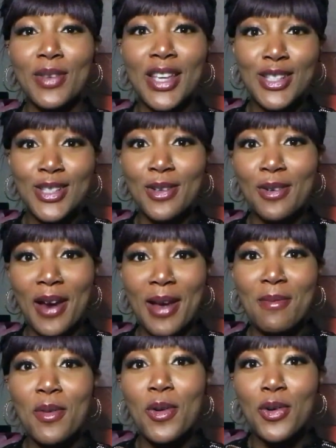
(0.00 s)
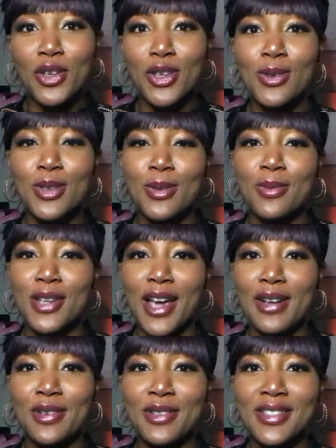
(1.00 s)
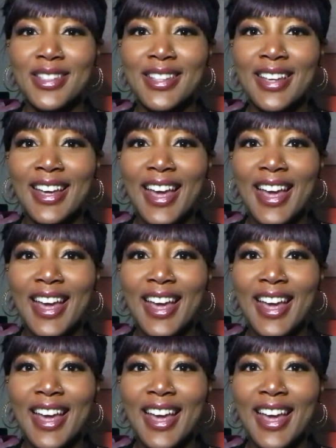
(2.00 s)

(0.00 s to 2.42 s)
Instagram or YouTube channels.